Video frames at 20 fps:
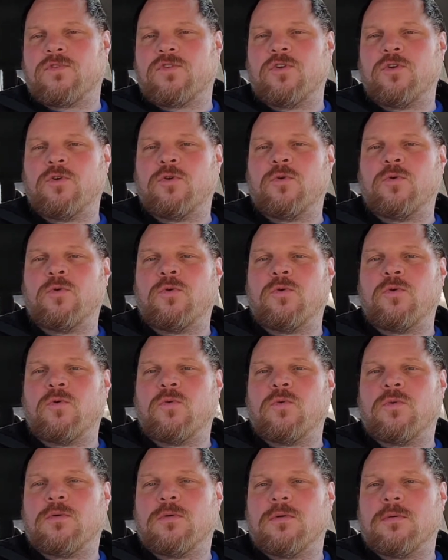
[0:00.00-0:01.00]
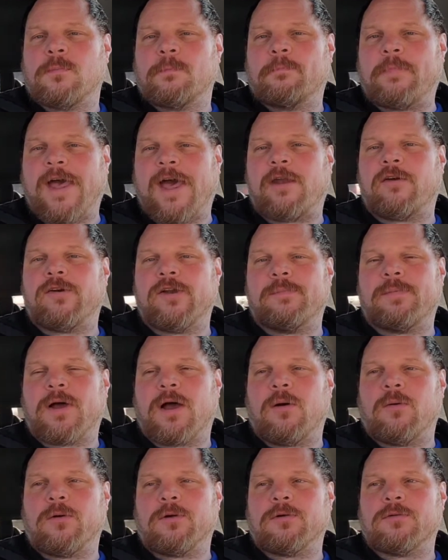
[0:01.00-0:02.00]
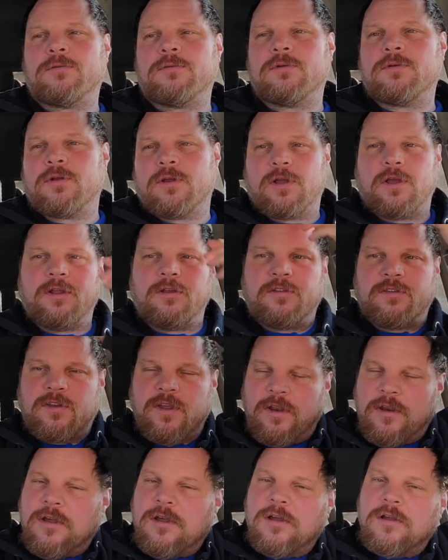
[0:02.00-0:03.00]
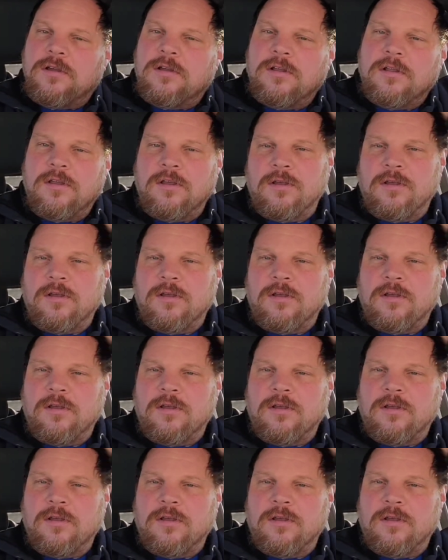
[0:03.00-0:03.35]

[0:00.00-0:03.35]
to battery power instead of